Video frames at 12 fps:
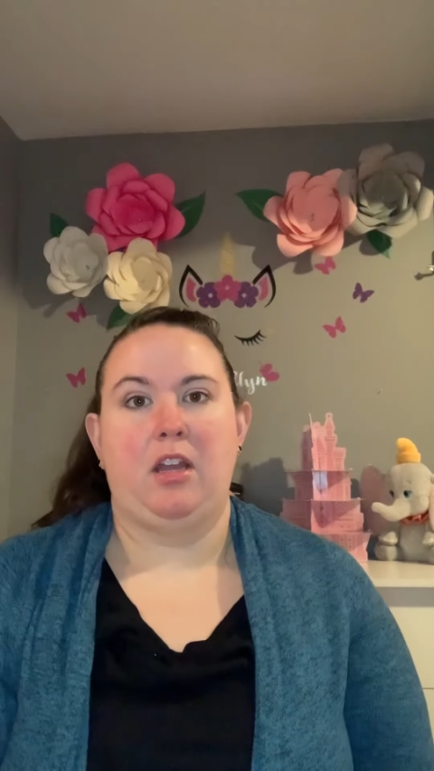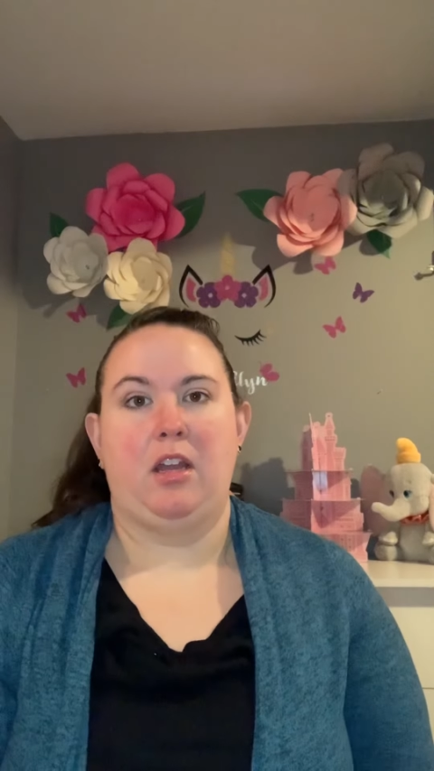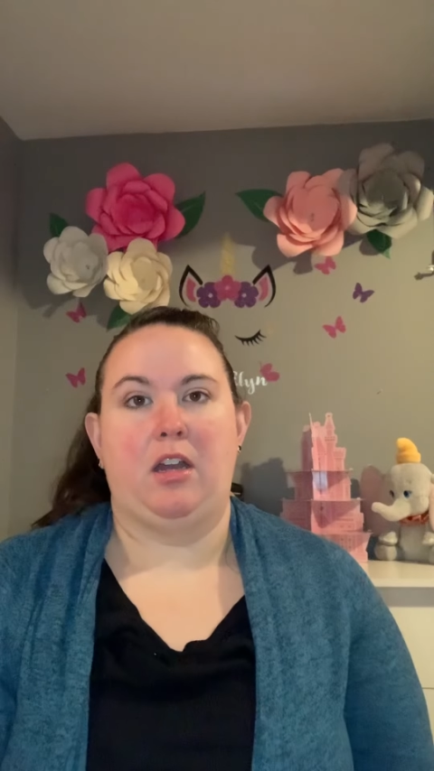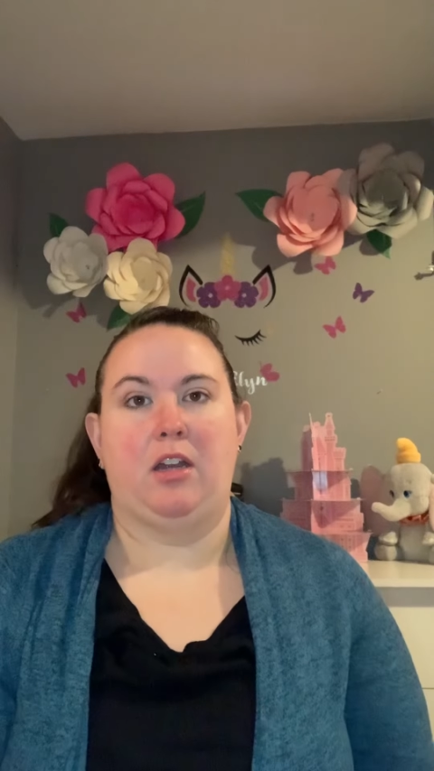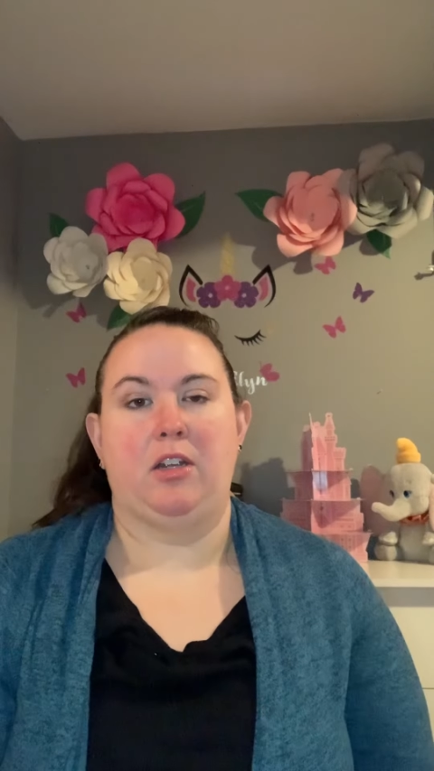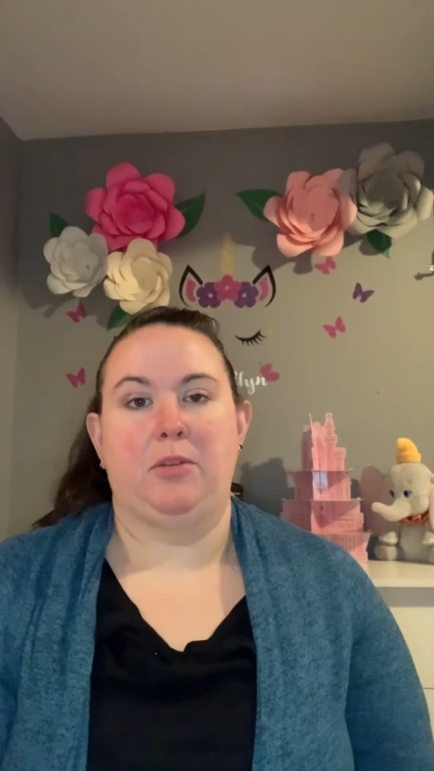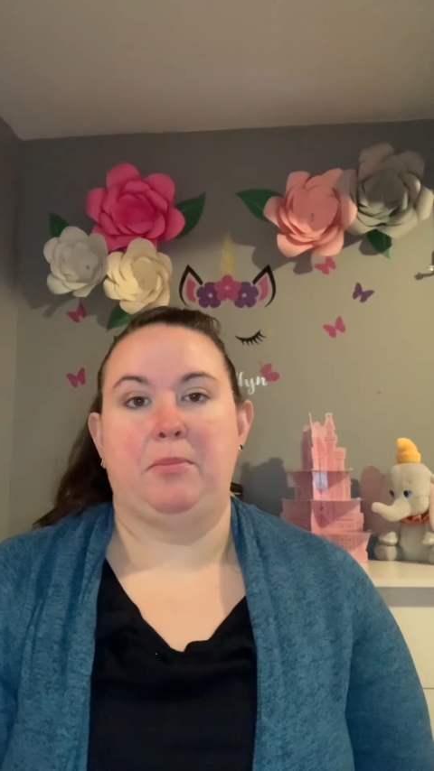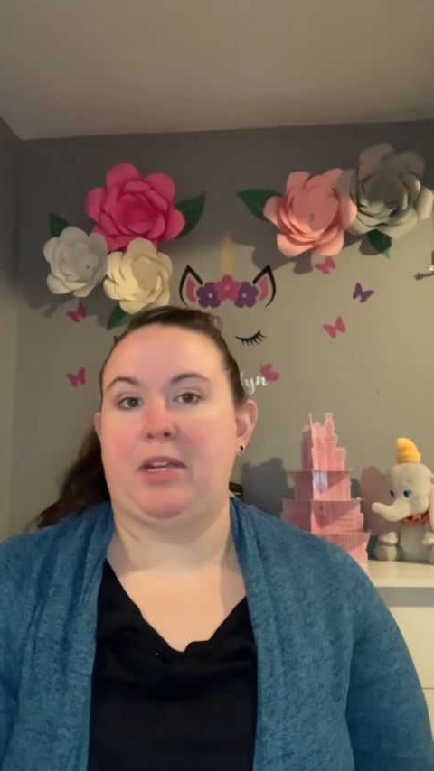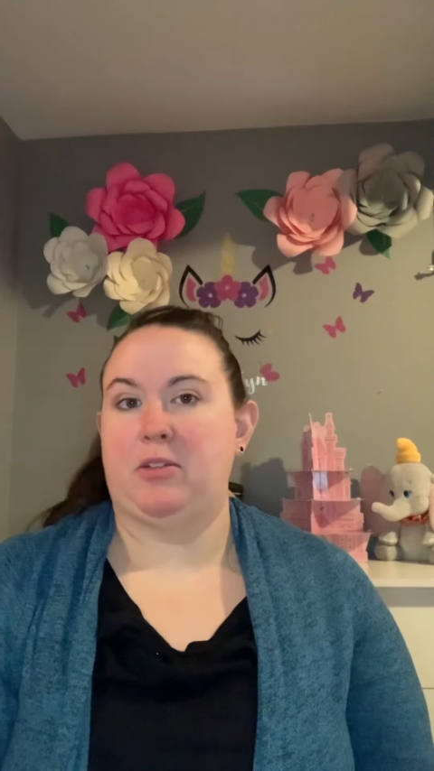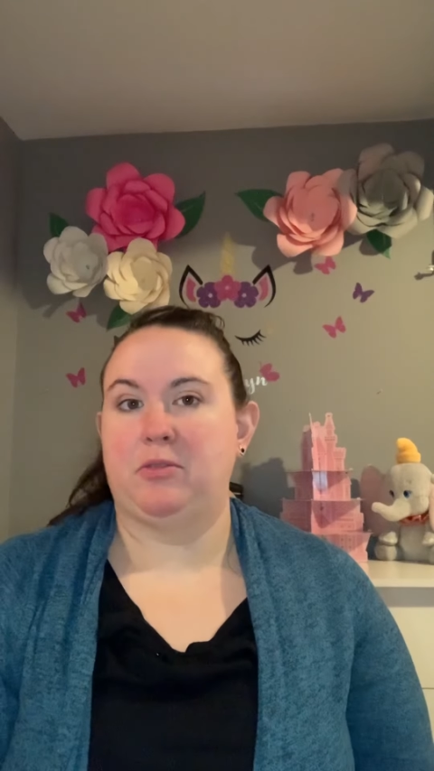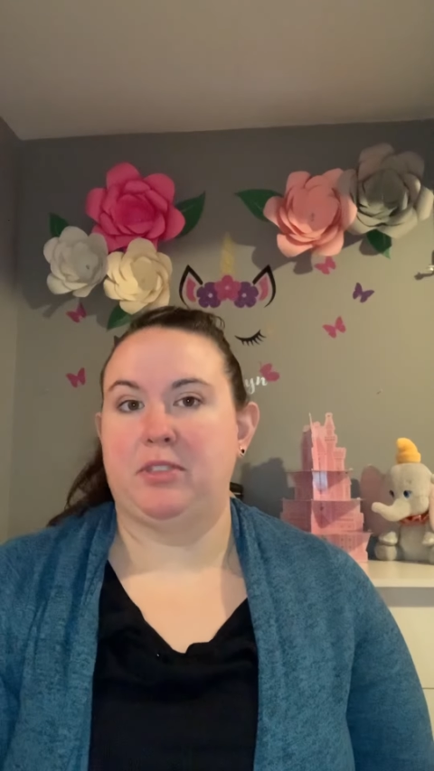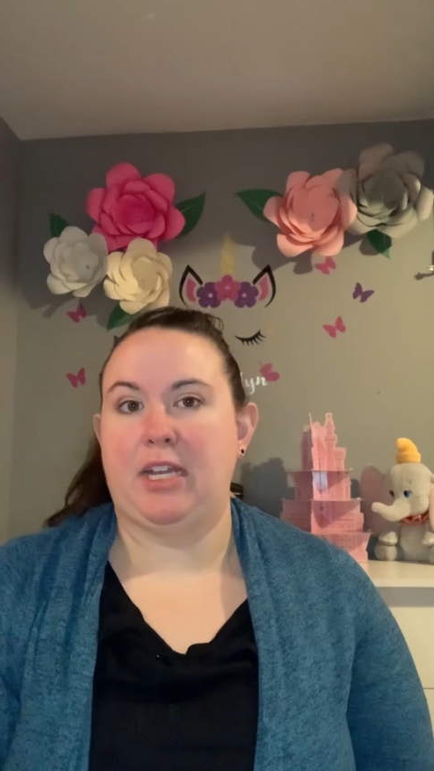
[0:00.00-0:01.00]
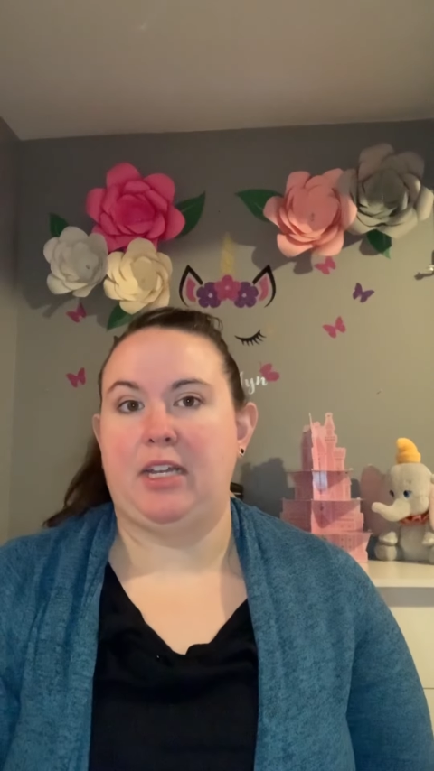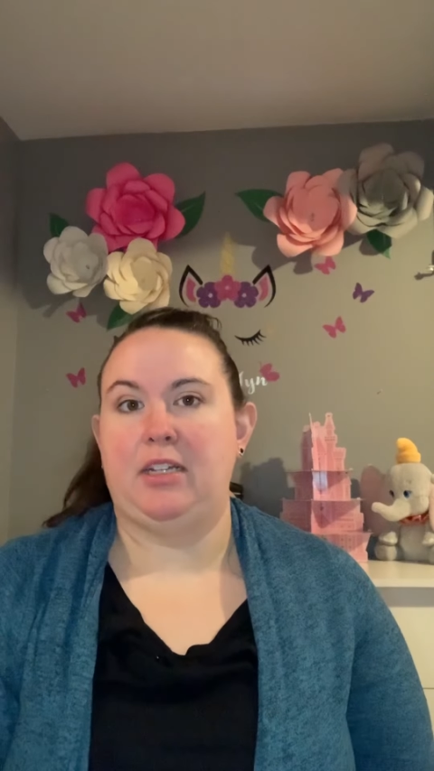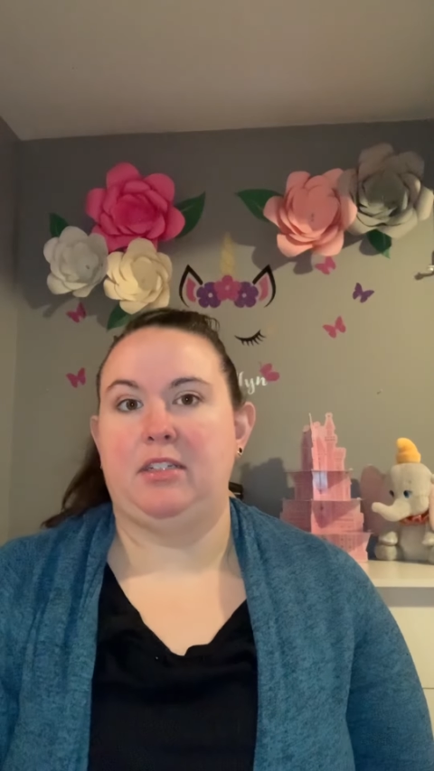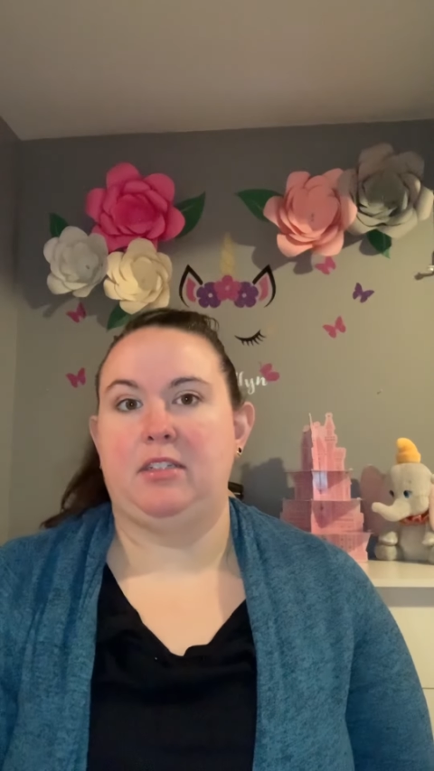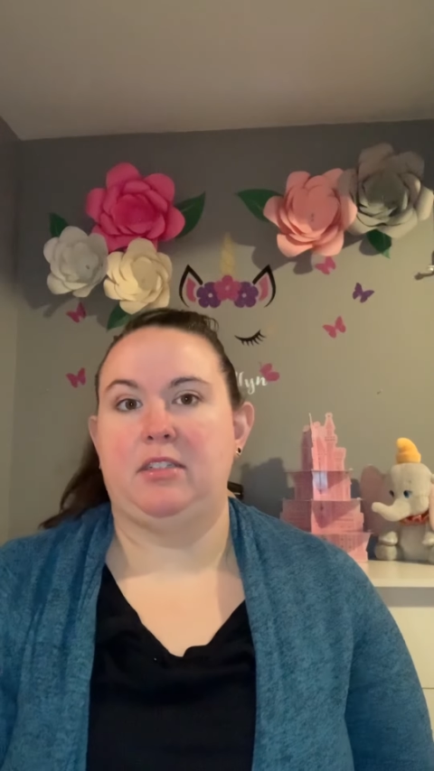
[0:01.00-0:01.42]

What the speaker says: our medical debt,